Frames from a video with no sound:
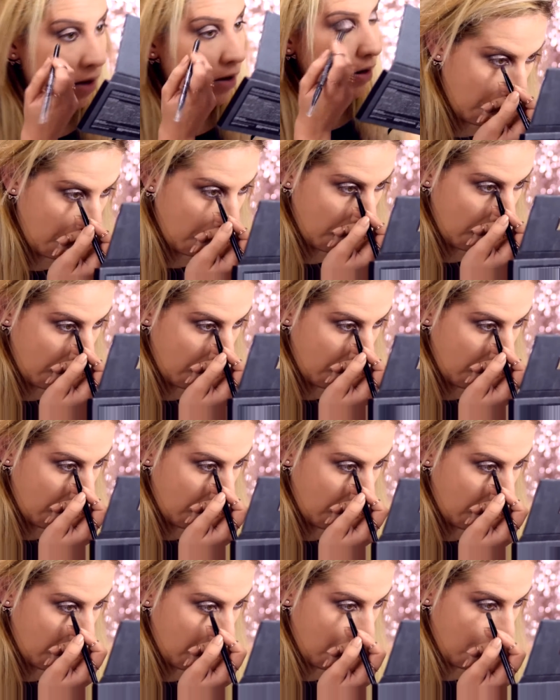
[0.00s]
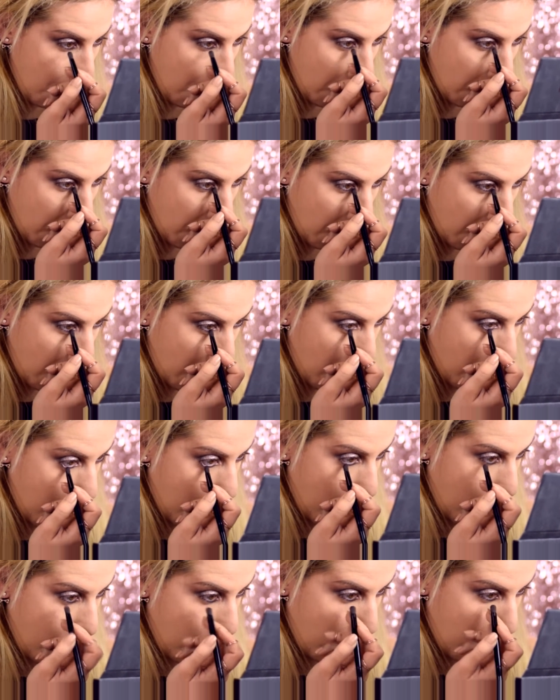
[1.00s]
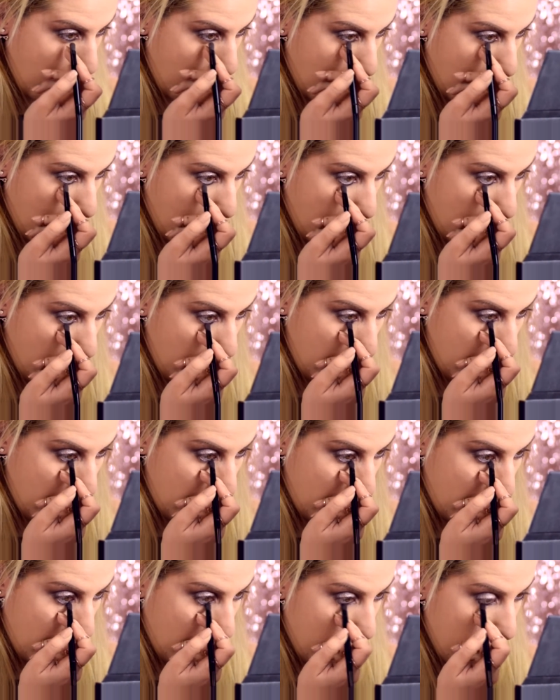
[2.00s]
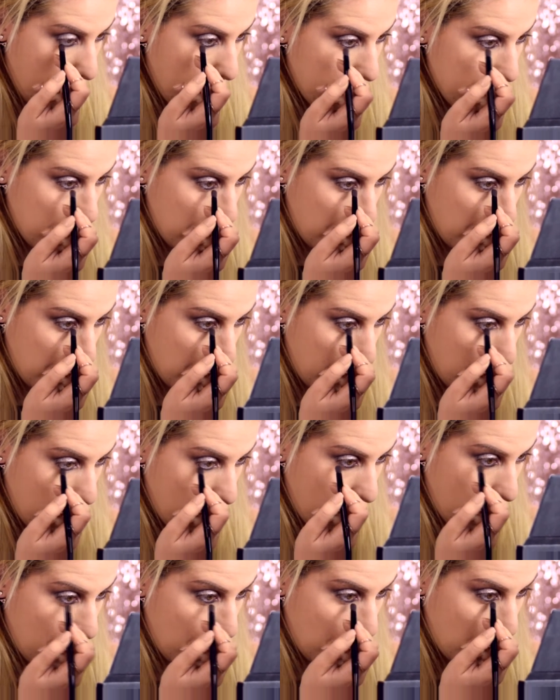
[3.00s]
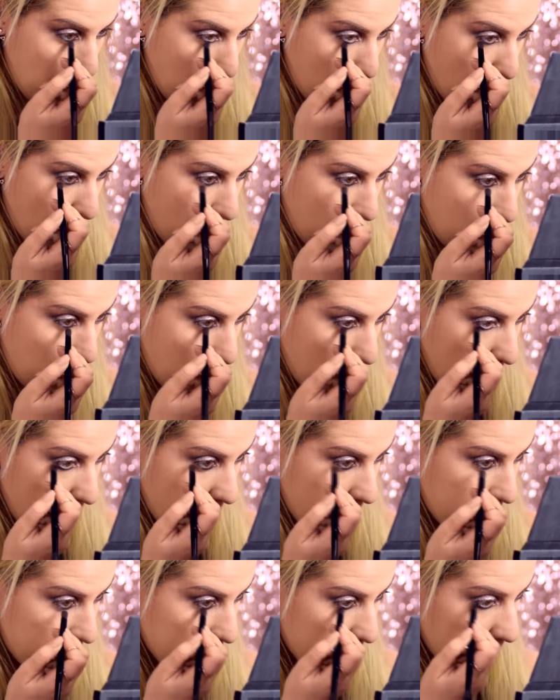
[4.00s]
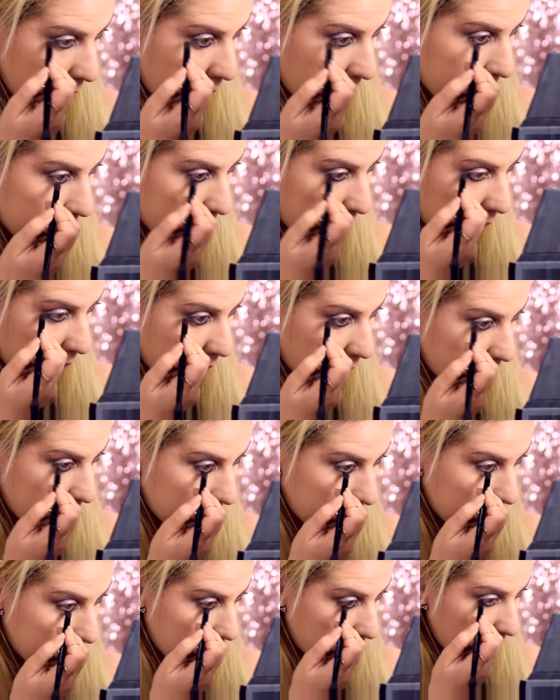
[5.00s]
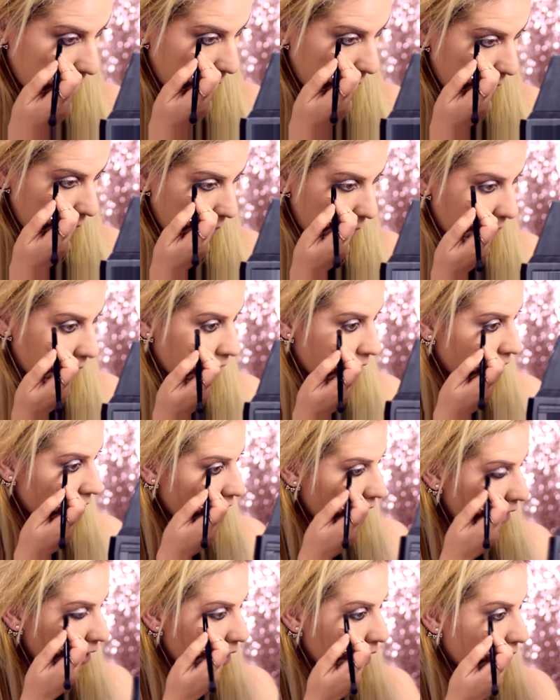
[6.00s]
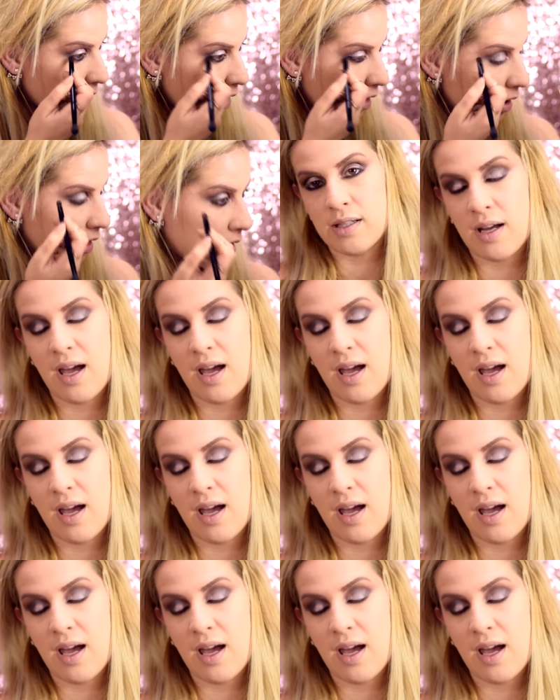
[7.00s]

And now, with flatter side of Anastasia brush and Metallic Plump, just smudge out the line.